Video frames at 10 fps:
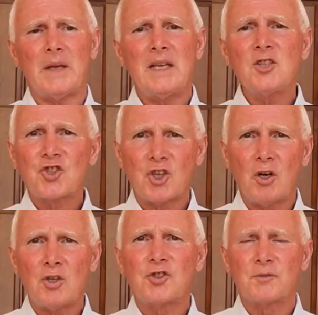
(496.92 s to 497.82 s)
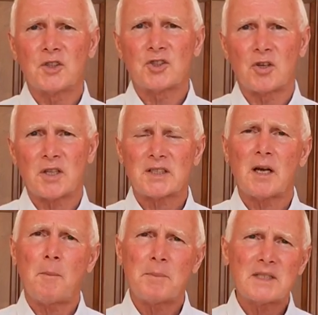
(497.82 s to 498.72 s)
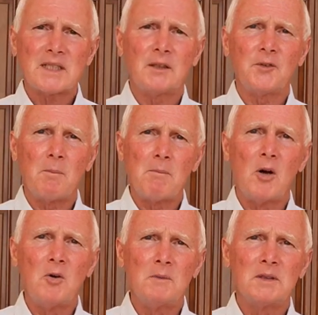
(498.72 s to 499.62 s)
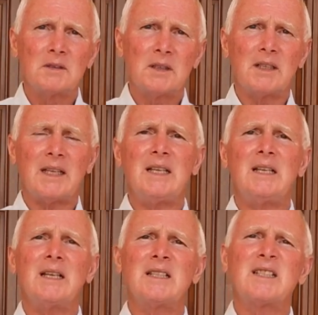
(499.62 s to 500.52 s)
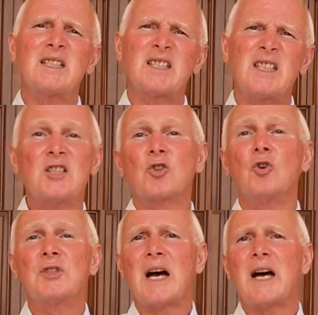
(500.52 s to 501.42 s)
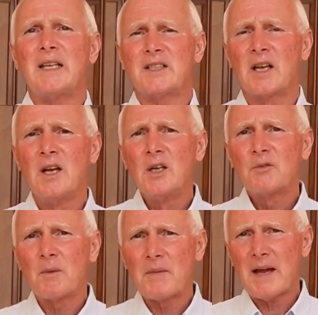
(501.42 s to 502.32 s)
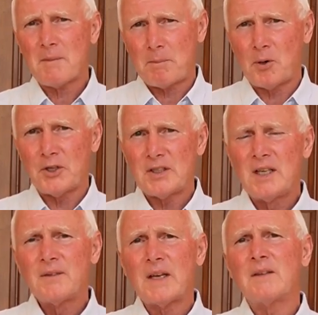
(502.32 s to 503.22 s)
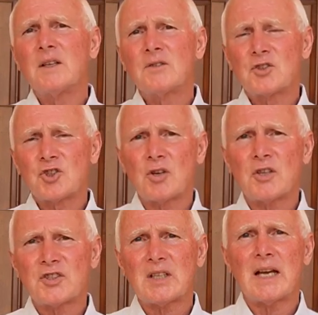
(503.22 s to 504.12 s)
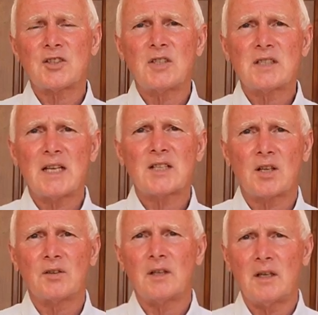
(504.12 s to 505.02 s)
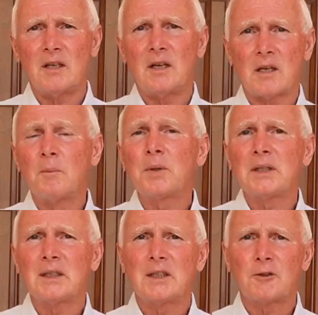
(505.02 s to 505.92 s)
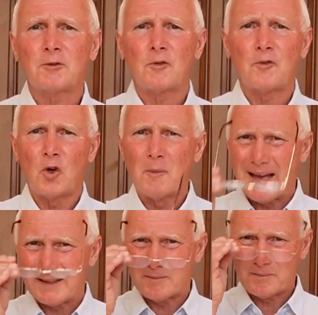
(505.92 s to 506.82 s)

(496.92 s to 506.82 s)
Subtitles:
in charge of the trust up until the moment that he is deceased or dies. From that point, then the trust actually takes on a completely different format.